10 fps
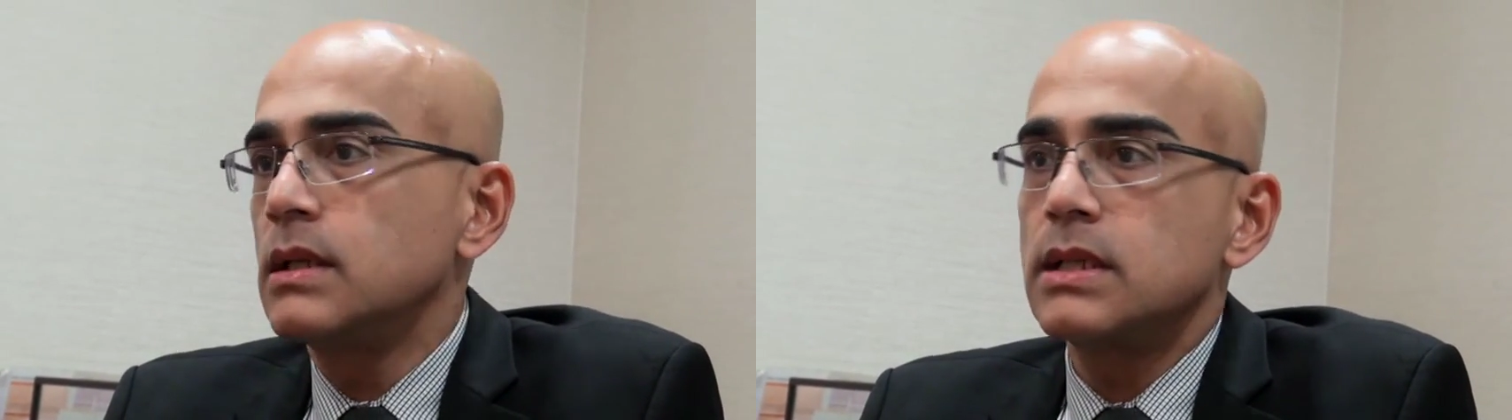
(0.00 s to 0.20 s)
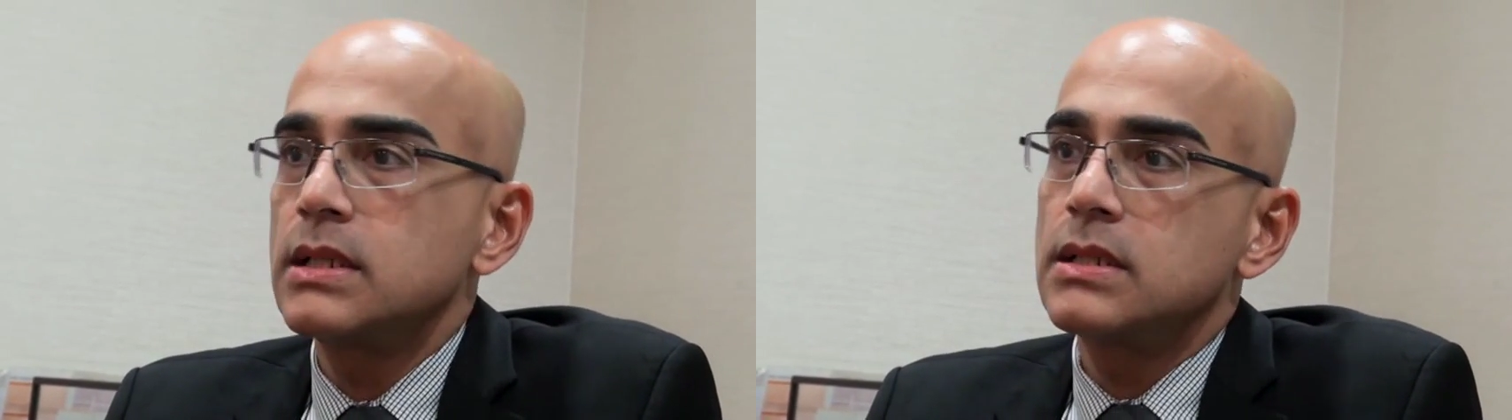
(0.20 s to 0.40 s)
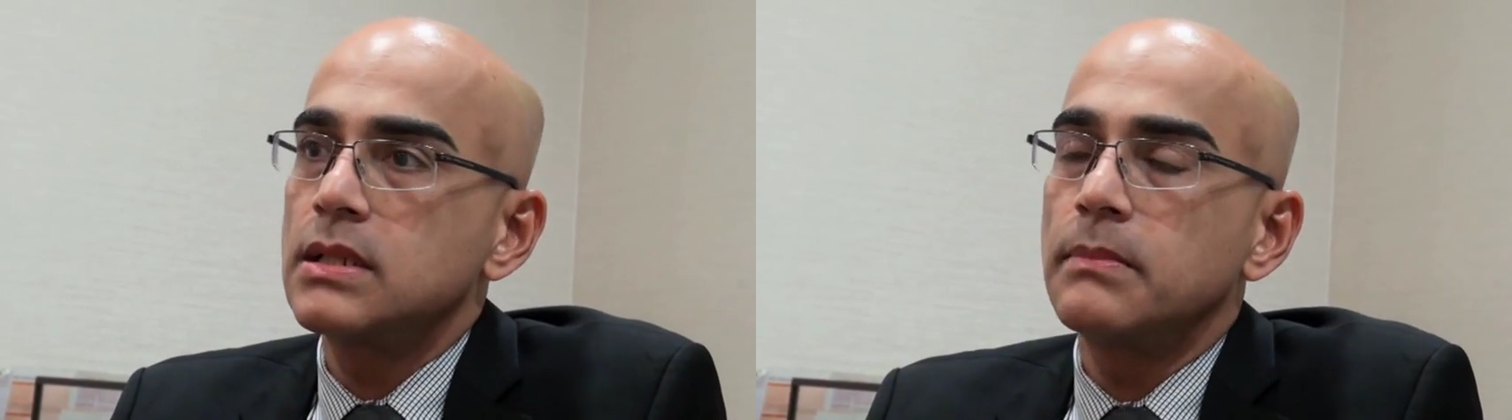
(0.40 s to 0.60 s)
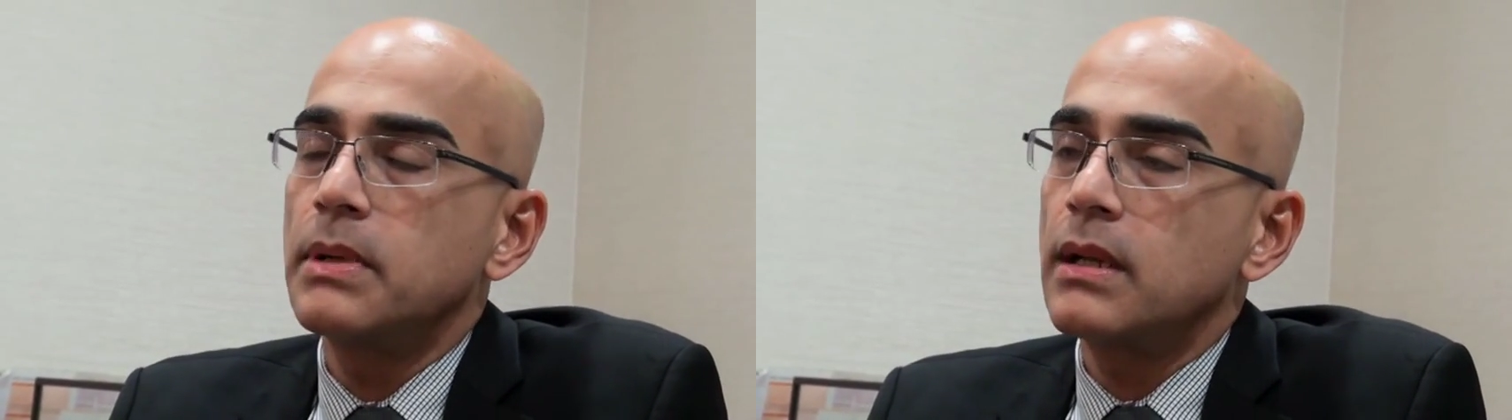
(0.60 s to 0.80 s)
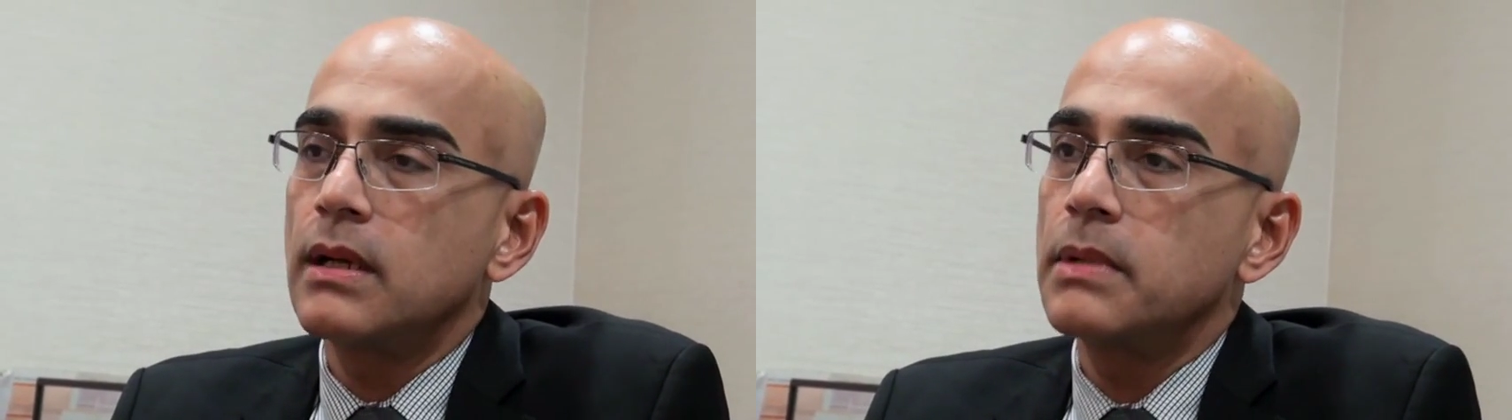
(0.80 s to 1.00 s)
and then a
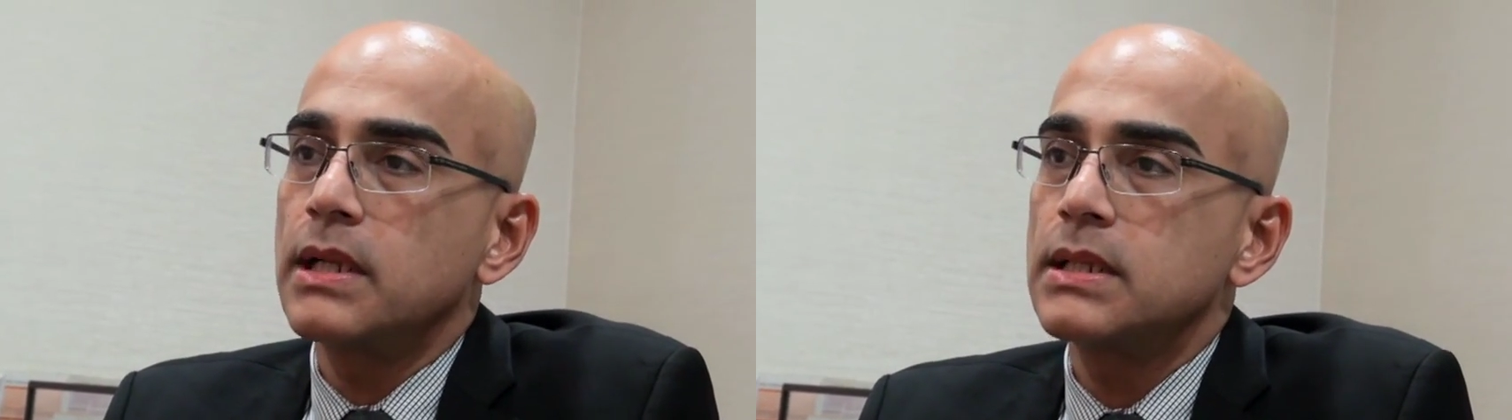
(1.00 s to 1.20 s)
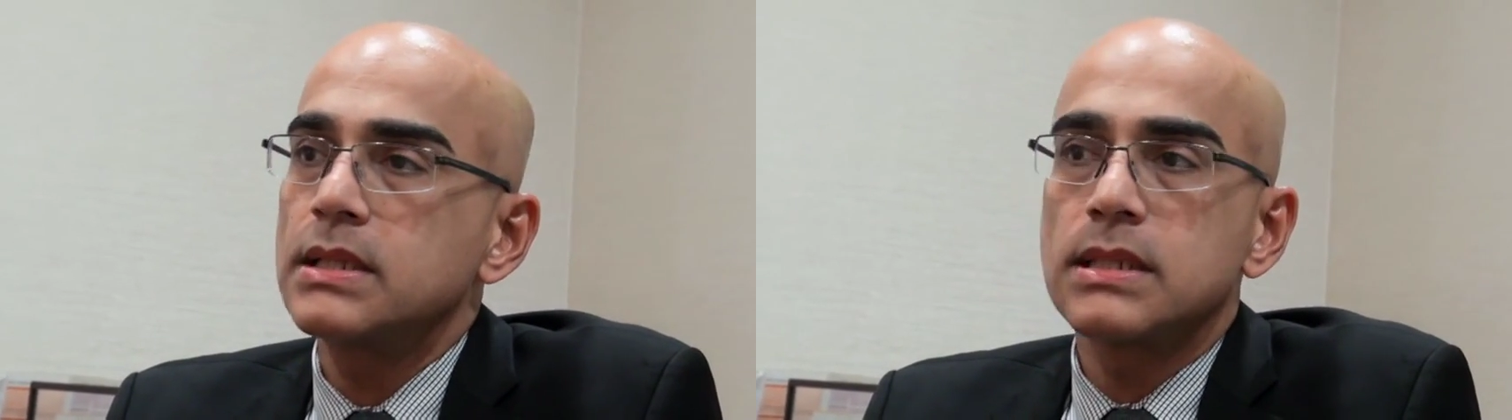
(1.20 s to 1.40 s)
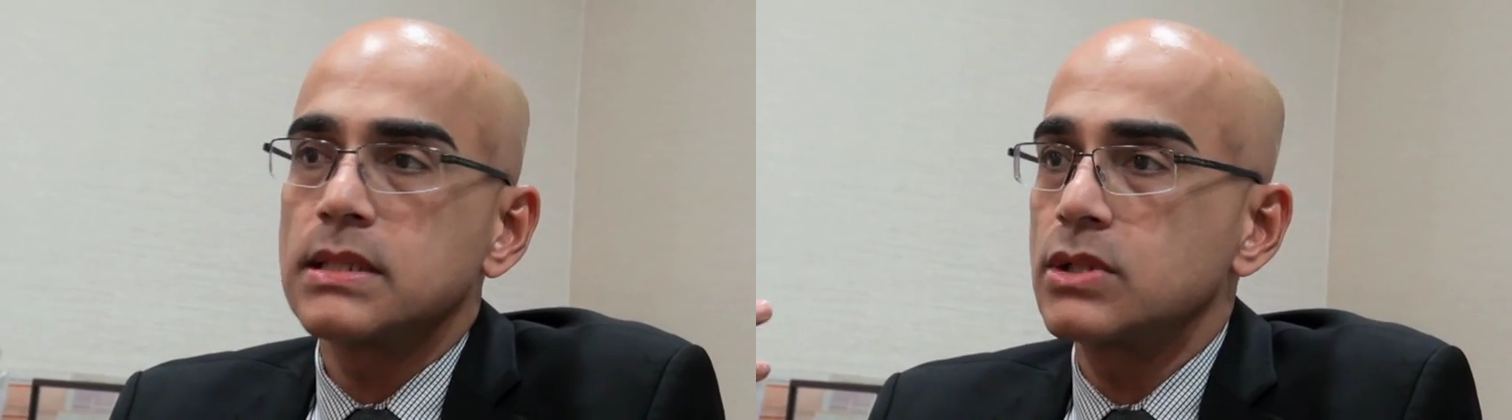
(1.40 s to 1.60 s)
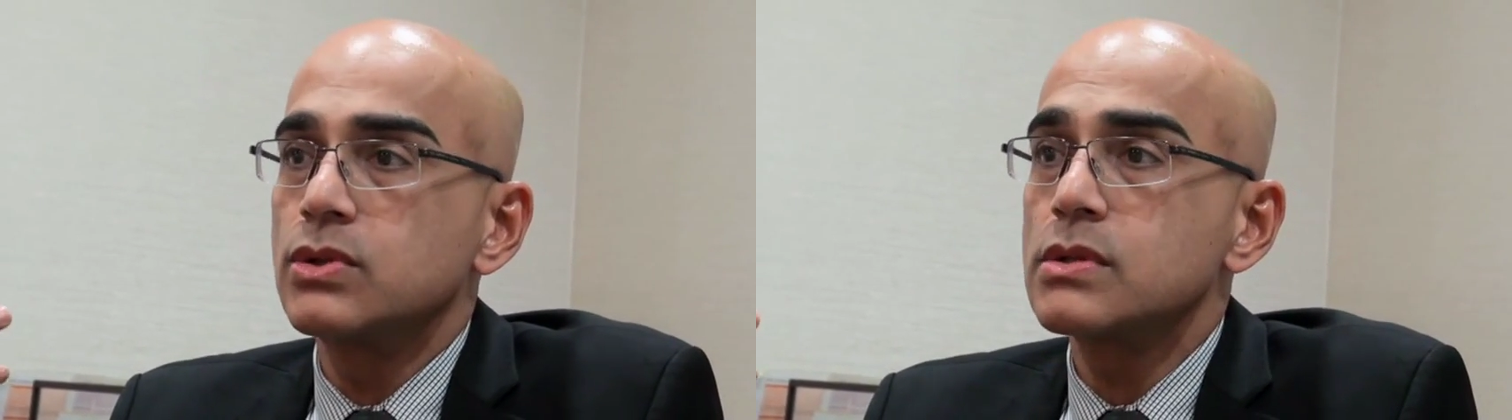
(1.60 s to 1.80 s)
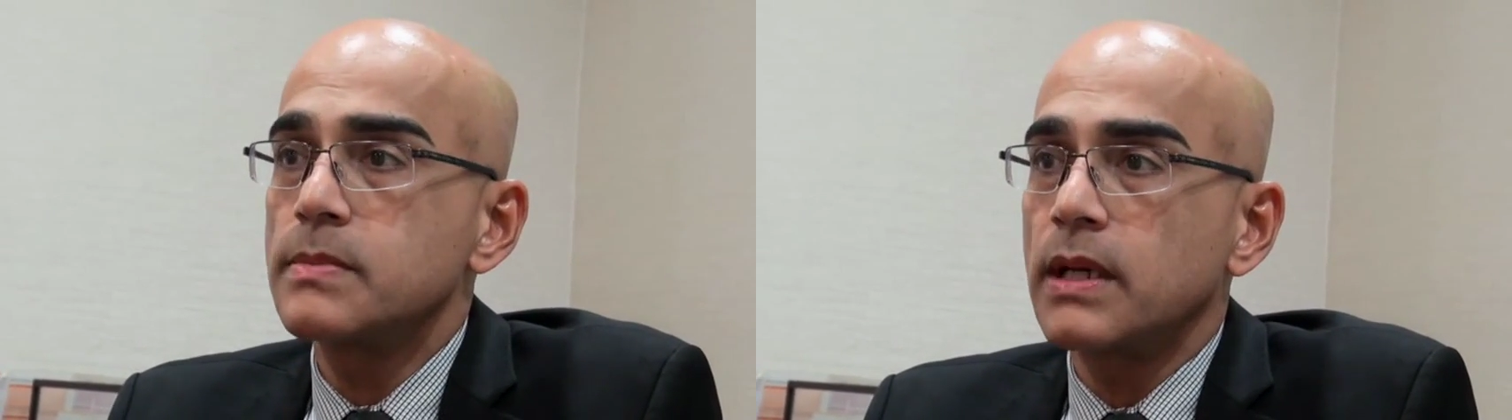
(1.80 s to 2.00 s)
blood test, and she
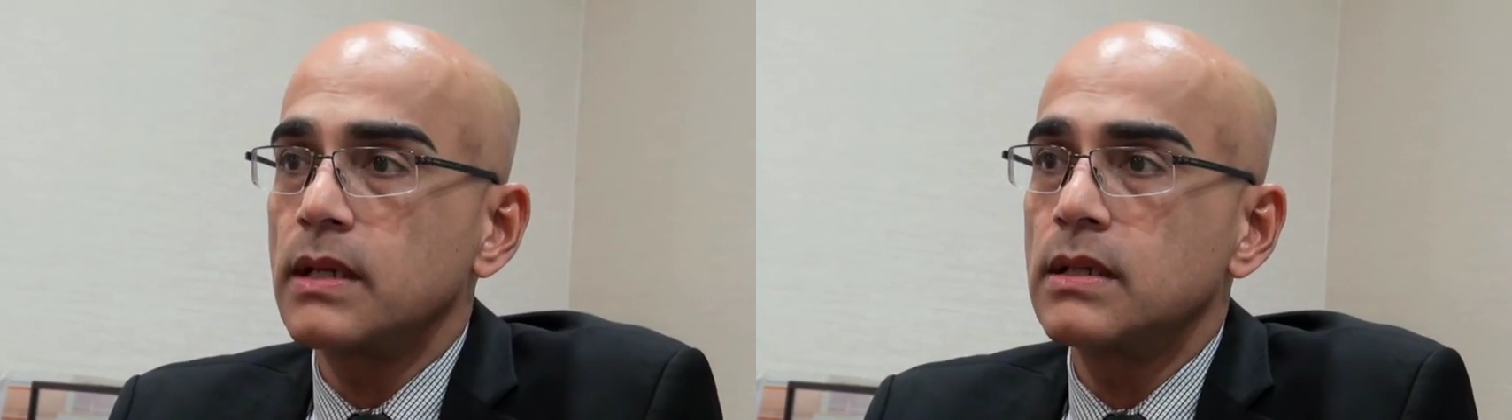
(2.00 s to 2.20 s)
goes back.